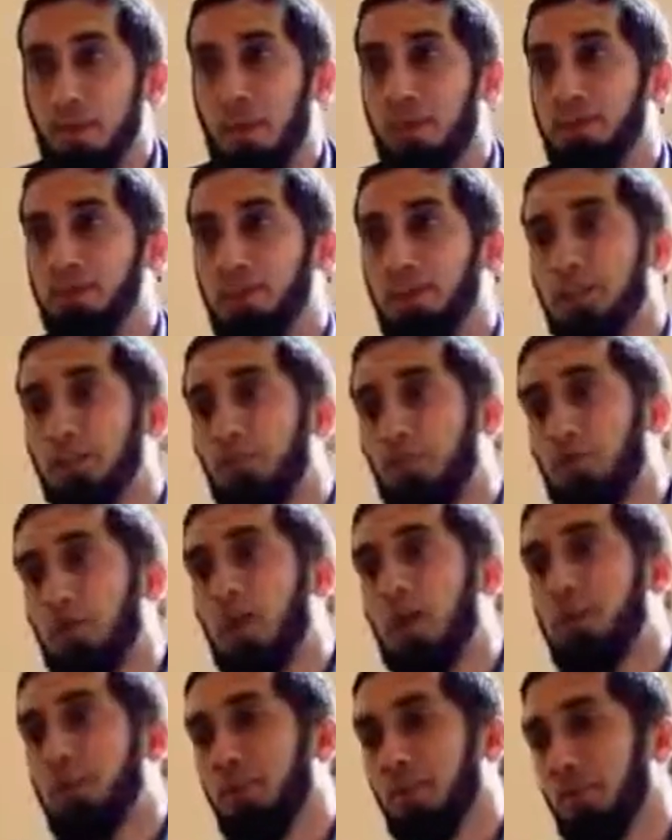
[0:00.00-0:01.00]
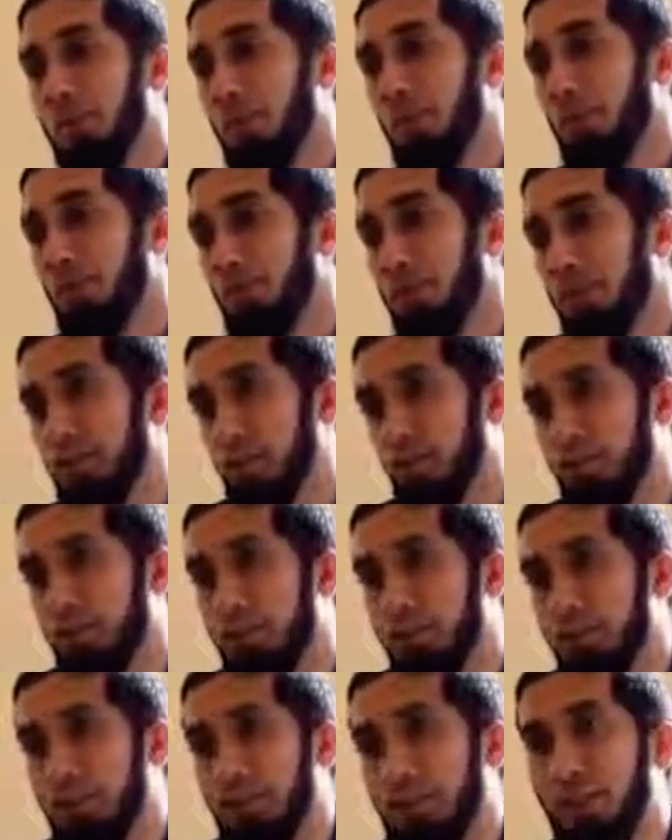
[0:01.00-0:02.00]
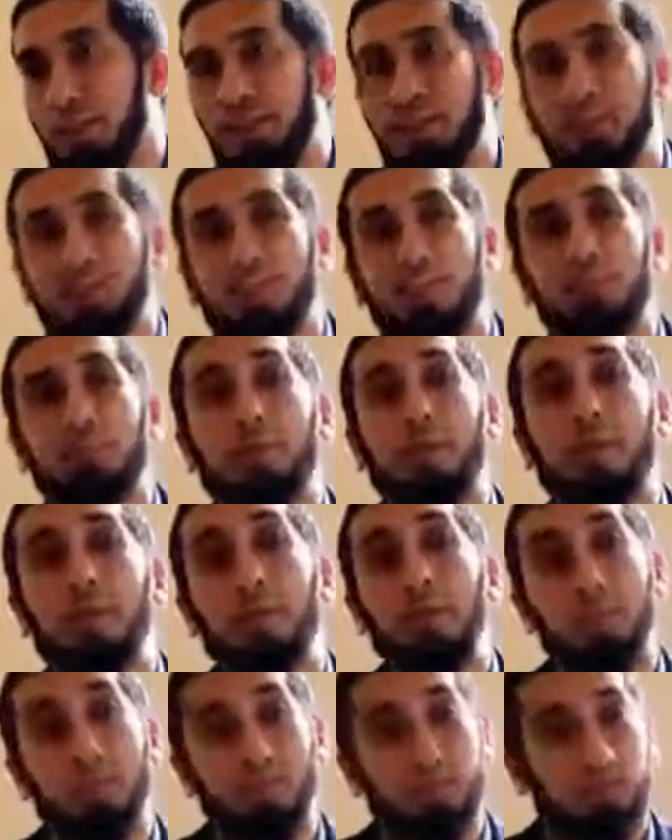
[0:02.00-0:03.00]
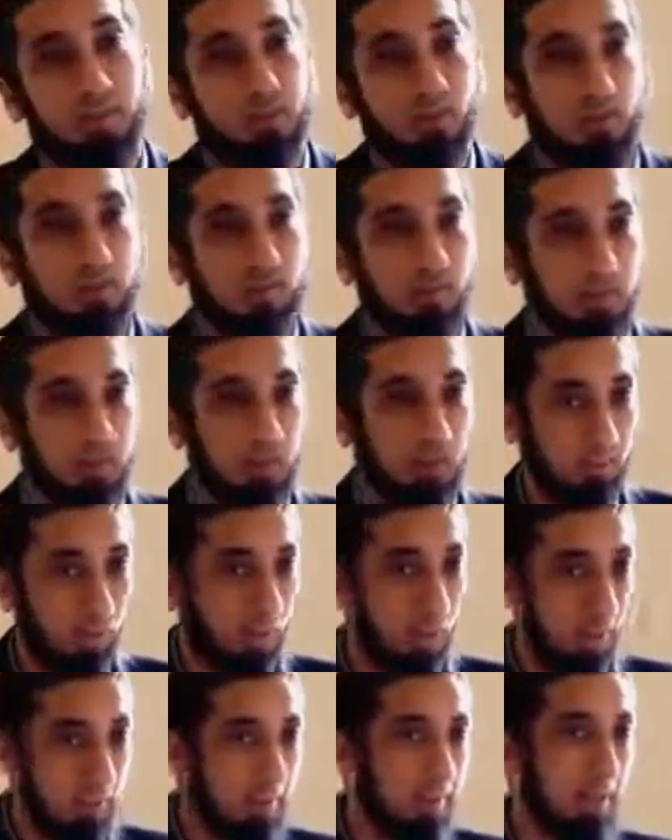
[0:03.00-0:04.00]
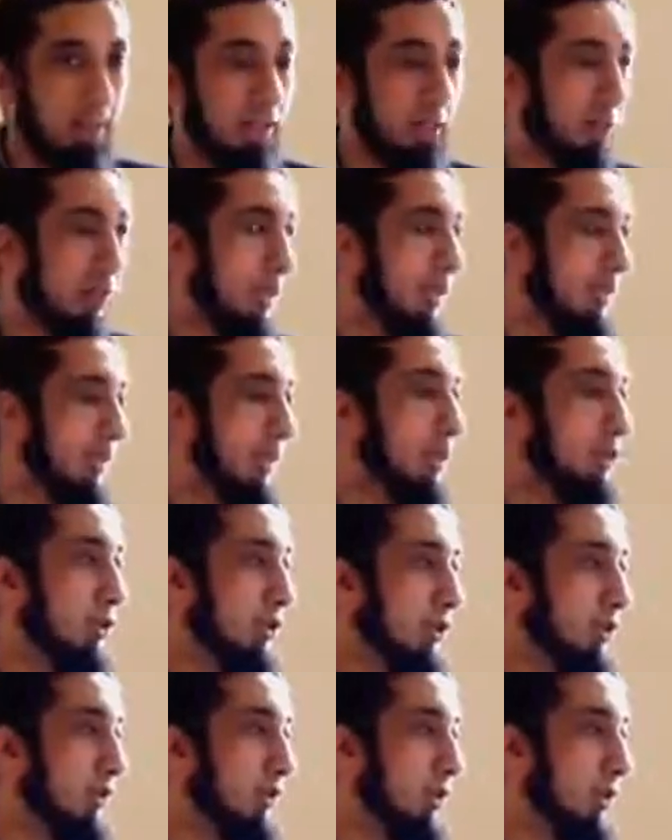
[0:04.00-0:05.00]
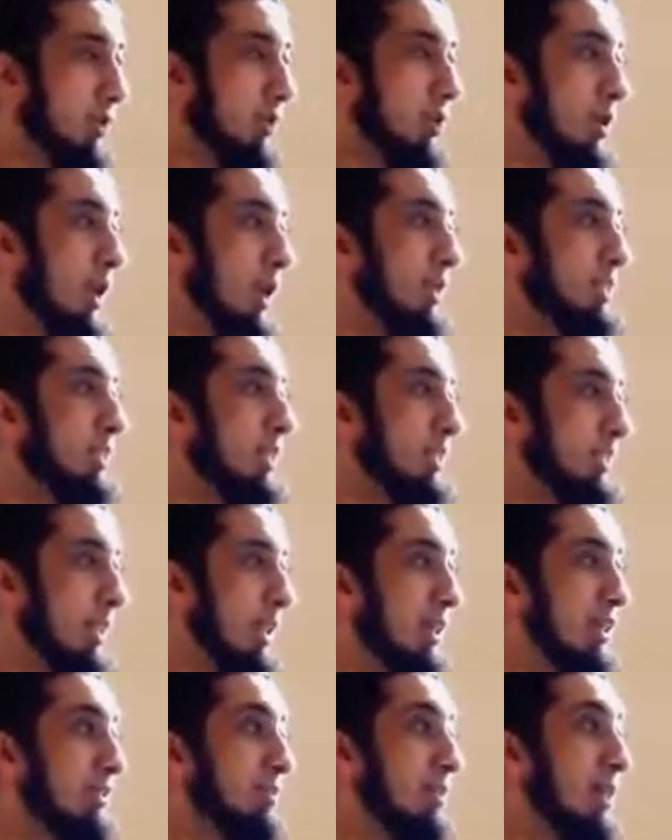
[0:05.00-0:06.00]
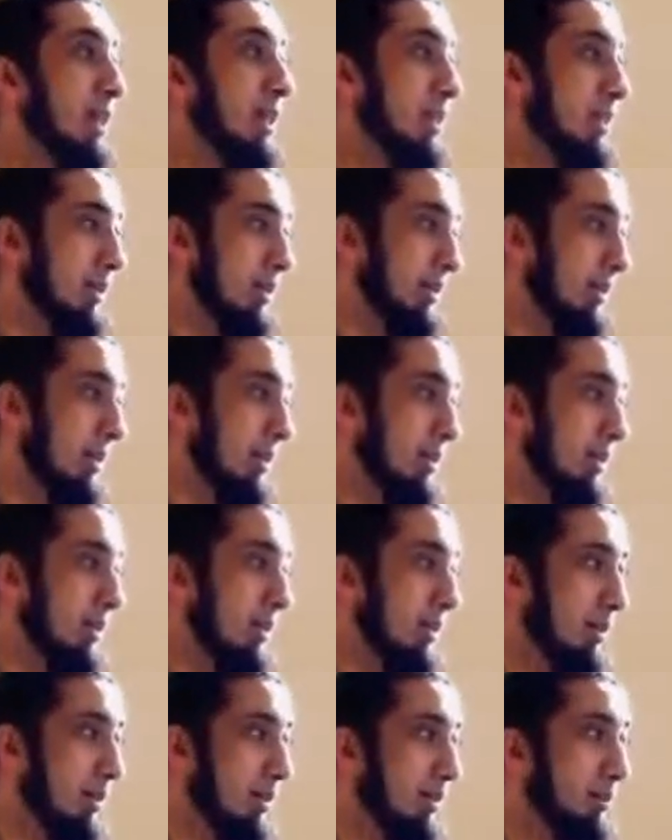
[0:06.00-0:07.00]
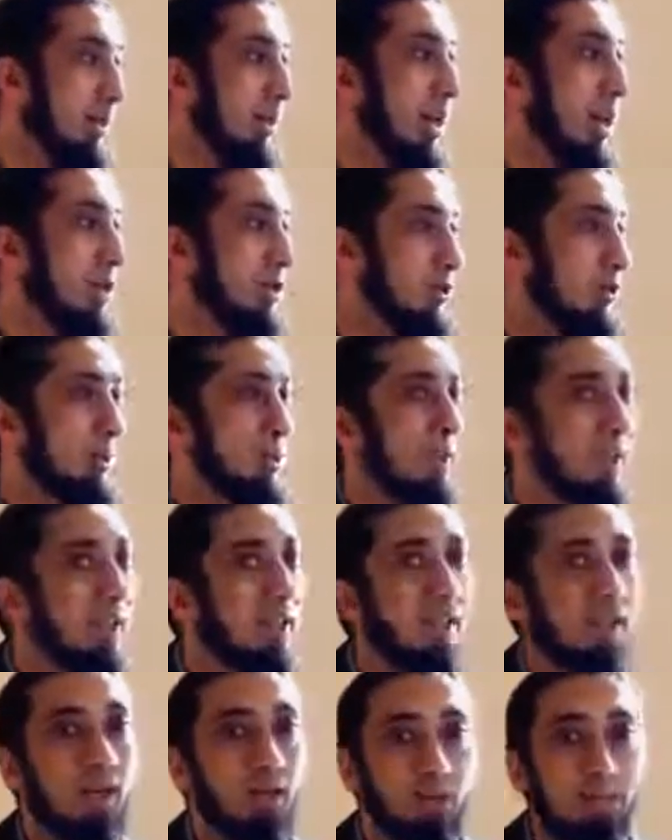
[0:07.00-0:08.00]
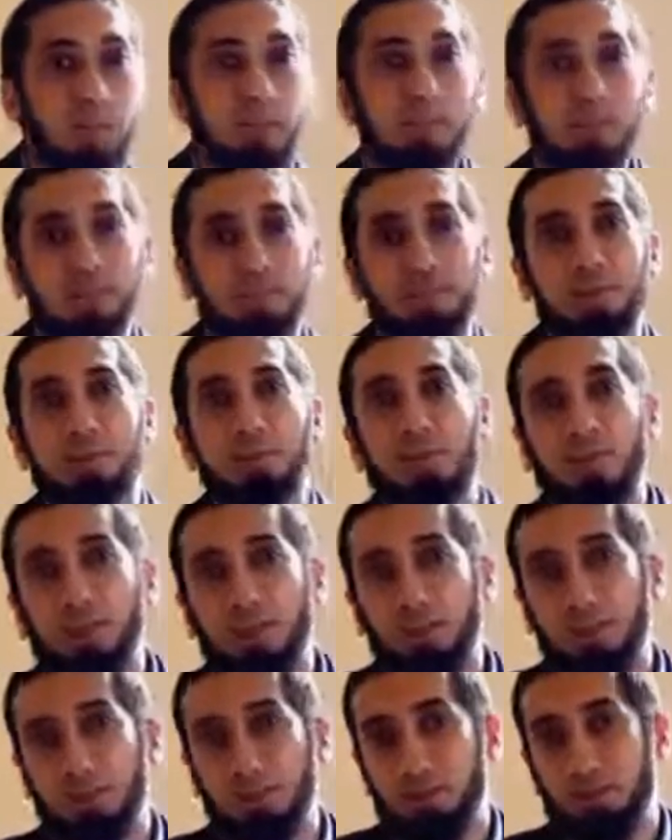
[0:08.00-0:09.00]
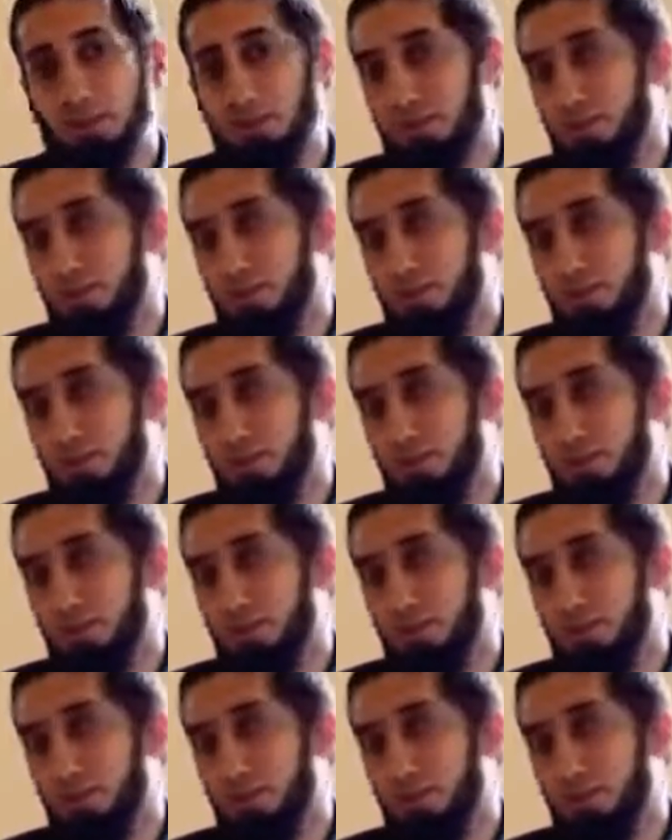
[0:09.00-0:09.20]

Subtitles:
Al-Aziz commonly gets translated as the mighty. In many translations of the Quran they say the mighty. But actually Al-Qawi is the mighty.